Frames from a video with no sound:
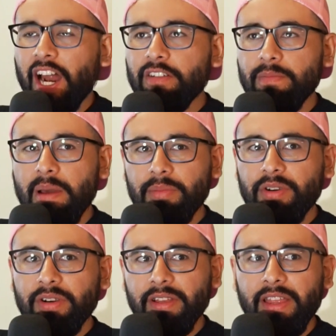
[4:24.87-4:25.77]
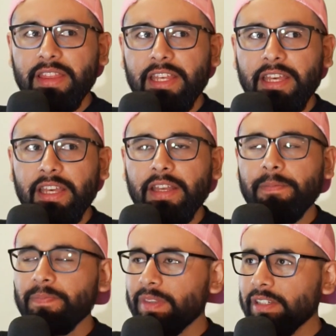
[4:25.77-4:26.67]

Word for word: I remember the